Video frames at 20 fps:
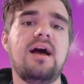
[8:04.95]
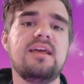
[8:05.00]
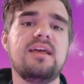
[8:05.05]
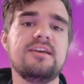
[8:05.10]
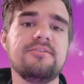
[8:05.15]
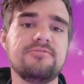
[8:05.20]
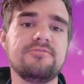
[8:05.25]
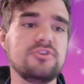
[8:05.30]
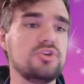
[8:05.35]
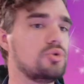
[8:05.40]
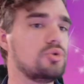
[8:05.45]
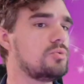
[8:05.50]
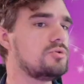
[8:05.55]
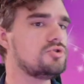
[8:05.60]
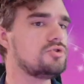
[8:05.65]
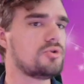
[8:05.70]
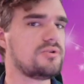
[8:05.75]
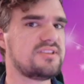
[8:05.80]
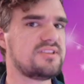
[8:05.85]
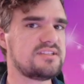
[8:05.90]
If you
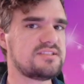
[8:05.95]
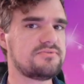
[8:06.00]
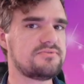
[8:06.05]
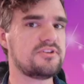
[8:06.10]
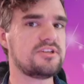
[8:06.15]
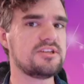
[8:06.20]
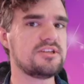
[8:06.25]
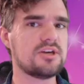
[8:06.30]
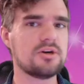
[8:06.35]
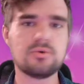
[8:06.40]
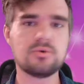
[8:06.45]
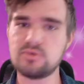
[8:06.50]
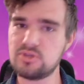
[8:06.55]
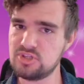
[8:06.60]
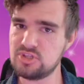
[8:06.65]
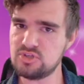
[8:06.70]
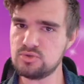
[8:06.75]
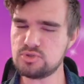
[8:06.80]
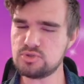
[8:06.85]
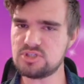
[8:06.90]
enjoyed this video,
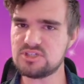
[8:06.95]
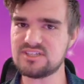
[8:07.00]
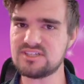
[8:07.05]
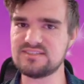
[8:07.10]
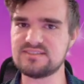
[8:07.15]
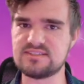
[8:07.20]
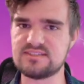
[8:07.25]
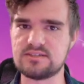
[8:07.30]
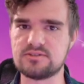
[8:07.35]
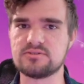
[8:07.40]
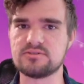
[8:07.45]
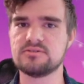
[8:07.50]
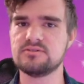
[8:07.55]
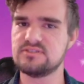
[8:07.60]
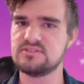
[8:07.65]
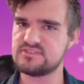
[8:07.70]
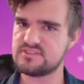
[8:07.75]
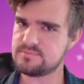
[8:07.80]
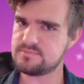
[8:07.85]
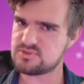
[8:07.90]
you should consider
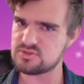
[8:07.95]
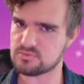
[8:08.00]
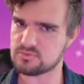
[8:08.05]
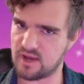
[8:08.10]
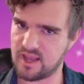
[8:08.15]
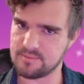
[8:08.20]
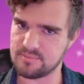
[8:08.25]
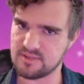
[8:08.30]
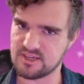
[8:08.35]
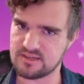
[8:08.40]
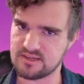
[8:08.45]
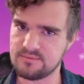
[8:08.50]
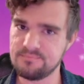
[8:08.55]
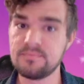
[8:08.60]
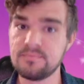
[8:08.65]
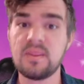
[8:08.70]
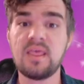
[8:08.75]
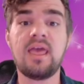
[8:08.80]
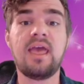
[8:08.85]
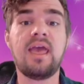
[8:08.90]
subscribing.
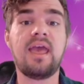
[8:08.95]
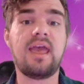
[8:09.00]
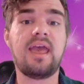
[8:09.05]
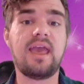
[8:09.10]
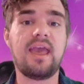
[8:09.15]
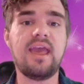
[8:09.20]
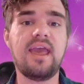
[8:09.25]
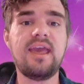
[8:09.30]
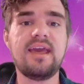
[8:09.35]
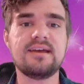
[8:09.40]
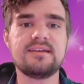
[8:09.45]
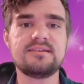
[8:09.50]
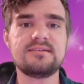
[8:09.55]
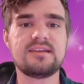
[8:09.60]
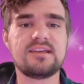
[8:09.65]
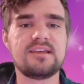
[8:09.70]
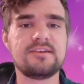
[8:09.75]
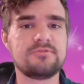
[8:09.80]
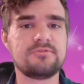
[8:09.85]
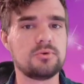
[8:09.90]

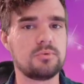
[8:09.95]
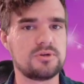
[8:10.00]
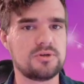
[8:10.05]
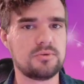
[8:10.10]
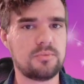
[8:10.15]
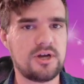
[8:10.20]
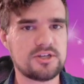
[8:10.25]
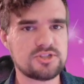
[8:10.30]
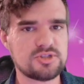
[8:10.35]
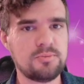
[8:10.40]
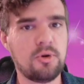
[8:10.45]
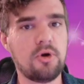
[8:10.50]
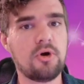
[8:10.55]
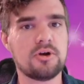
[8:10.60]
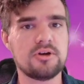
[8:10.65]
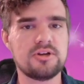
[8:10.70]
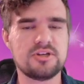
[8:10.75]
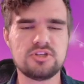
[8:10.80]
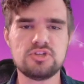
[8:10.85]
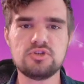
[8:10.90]
And if you want to watch
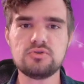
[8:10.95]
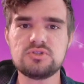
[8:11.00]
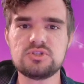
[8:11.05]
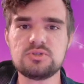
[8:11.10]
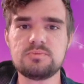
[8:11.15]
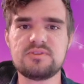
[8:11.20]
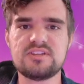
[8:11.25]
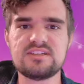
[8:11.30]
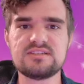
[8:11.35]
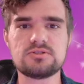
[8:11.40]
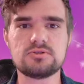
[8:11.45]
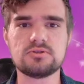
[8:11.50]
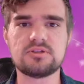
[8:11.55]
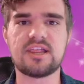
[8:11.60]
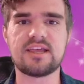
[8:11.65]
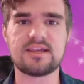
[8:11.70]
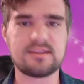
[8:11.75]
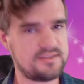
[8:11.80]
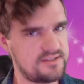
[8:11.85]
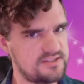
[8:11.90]
more, YouTube thinks you'll
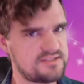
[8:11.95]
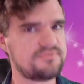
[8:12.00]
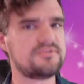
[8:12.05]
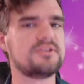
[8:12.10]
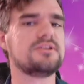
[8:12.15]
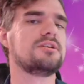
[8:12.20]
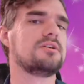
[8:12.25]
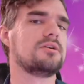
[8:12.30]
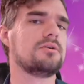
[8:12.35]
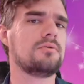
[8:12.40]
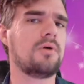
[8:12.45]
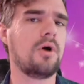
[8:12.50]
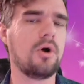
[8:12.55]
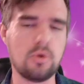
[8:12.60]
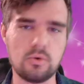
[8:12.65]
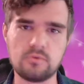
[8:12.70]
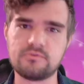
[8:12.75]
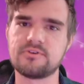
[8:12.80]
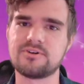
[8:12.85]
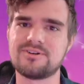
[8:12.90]
like this video
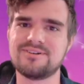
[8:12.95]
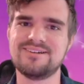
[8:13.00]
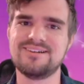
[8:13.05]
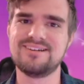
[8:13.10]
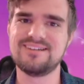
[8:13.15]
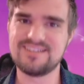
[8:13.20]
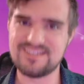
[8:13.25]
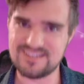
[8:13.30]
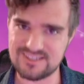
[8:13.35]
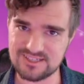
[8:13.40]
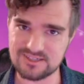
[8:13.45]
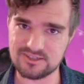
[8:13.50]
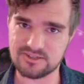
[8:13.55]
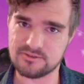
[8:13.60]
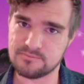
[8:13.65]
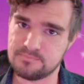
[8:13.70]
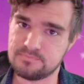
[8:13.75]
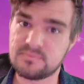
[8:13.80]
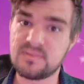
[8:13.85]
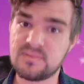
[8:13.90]
over
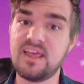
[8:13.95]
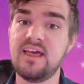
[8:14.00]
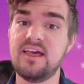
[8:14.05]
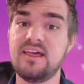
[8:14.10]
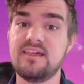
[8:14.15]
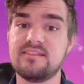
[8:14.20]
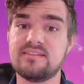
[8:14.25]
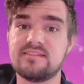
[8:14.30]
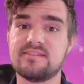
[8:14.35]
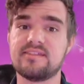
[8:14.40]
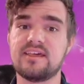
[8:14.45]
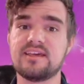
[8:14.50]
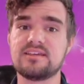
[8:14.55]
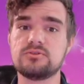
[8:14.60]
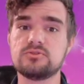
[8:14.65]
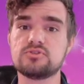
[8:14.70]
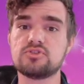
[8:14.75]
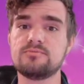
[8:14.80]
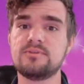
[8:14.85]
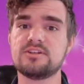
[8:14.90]
here. Thank
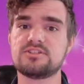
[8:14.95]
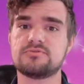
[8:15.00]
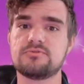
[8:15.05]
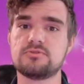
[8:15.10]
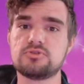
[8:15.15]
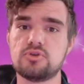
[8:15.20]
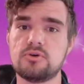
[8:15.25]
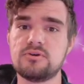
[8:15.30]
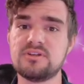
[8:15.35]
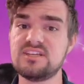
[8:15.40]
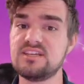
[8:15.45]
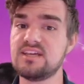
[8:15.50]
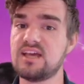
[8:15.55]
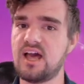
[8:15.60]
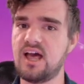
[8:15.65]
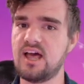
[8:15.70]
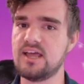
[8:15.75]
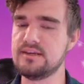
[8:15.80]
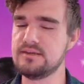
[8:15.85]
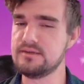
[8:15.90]
you so much for joining
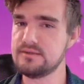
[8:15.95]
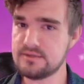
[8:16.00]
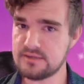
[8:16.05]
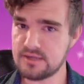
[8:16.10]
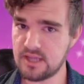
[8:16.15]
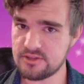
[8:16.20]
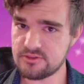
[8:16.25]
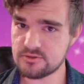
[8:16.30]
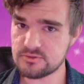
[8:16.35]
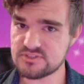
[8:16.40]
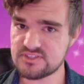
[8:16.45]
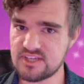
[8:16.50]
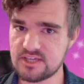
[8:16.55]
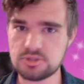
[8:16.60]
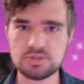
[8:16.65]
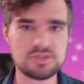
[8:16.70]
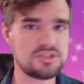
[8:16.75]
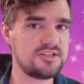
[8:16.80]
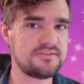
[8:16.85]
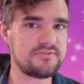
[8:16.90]
another
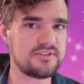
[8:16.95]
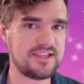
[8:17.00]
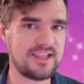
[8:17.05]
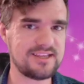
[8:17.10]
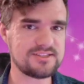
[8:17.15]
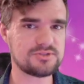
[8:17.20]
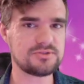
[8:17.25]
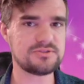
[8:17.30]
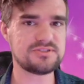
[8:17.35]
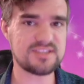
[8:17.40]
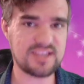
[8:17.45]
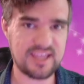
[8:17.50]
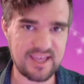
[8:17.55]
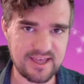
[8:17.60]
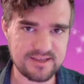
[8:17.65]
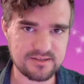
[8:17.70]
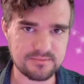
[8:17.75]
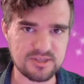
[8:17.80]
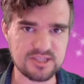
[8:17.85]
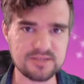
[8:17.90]
session of Elestrals
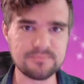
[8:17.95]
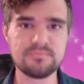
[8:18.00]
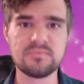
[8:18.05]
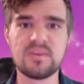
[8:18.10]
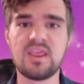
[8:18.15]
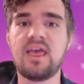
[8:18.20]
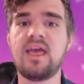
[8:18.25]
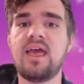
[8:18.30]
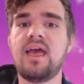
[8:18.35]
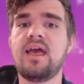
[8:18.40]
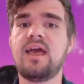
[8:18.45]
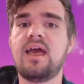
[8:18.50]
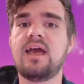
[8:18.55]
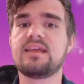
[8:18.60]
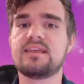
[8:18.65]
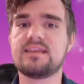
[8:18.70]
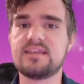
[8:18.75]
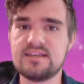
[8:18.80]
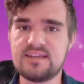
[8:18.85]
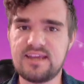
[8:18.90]
Academy.
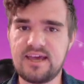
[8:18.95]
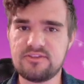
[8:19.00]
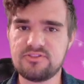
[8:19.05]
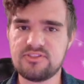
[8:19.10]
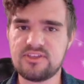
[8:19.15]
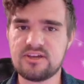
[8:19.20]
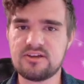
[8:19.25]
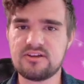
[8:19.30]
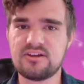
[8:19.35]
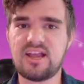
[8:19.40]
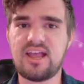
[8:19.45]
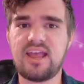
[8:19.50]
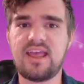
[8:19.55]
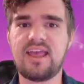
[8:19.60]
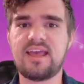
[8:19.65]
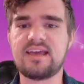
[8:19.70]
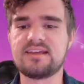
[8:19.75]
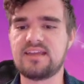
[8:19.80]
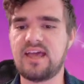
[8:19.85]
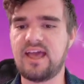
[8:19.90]
Get out there
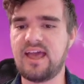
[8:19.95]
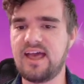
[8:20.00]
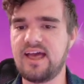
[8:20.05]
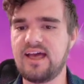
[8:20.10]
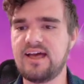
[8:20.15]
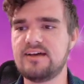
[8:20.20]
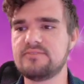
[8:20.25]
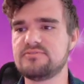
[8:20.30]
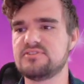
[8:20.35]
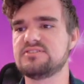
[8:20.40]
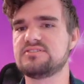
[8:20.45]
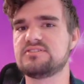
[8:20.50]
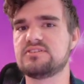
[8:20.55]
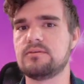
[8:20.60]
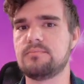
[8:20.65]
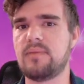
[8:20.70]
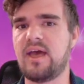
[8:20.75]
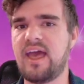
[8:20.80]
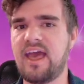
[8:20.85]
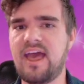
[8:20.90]
and have
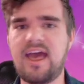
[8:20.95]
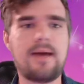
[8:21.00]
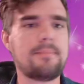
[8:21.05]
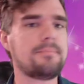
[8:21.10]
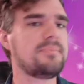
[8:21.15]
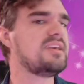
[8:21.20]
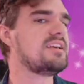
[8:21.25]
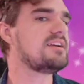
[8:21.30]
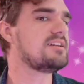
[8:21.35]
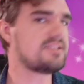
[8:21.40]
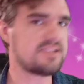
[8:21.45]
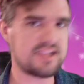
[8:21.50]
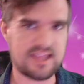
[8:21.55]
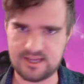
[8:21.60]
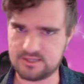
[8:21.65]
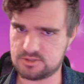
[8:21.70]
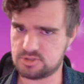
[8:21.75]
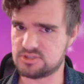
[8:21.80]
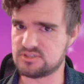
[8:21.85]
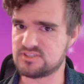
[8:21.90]
some happy
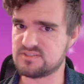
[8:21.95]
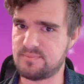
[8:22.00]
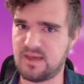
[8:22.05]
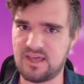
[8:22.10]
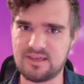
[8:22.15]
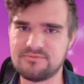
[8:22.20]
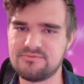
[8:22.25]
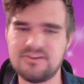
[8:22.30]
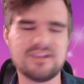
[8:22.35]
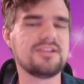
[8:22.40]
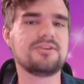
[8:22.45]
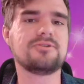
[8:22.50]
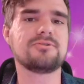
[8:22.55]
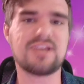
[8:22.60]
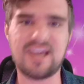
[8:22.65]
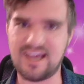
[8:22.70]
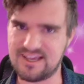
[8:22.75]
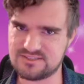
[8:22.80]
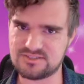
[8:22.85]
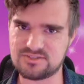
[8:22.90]
clashes, my fellow
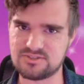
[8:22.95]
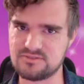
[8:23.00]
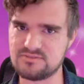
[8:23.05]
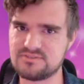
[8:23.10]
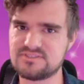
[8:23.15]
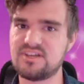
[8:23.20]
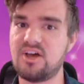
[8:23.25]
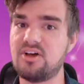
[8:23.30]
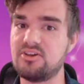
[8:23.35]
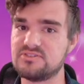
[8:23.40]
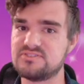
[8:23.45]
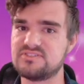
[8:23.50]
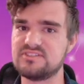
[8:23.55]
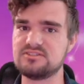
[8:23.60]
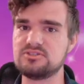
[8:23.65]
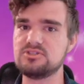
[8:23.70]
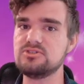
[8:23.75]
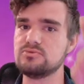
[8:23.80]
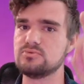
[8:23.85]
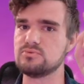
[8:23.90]
casters. I'll see
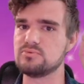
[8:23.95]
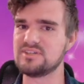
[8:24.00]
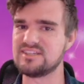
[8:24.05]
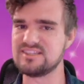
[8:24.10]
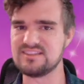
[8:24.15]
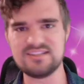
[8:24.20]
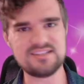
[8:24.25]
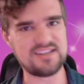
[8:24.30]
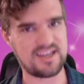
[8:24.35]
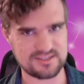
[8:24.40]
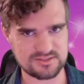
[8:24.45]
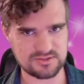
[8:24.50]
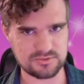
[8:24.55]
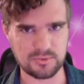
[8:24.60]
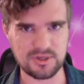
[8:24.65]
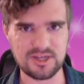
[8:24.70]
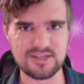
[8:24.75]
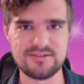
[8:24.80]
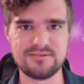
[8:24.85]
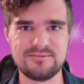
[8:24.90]
you in the next
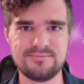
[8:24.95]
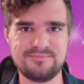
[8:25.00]
one.